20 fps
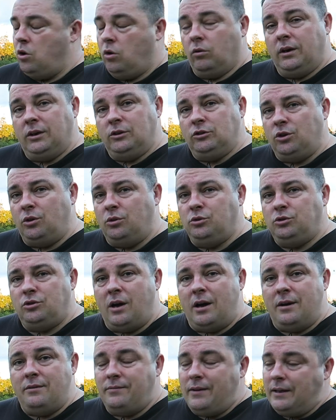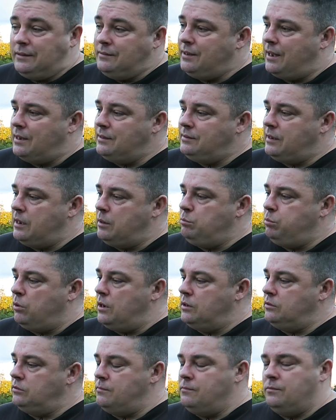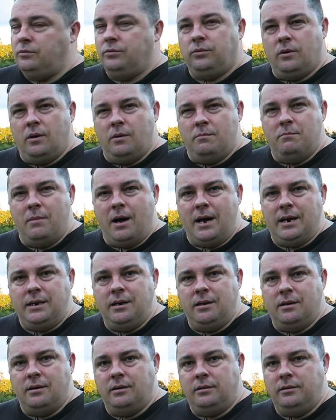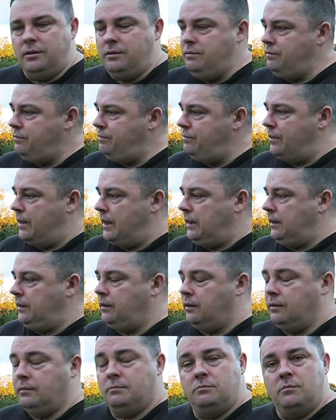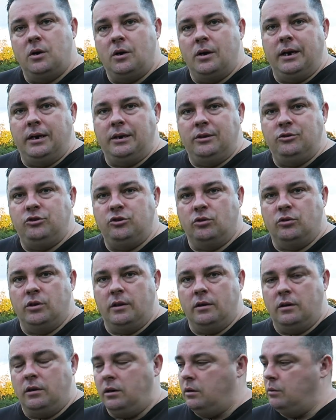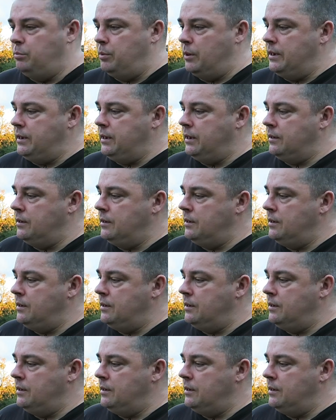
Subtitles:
or it's also a fantastic present for a mate who you think might enjoy the hobby.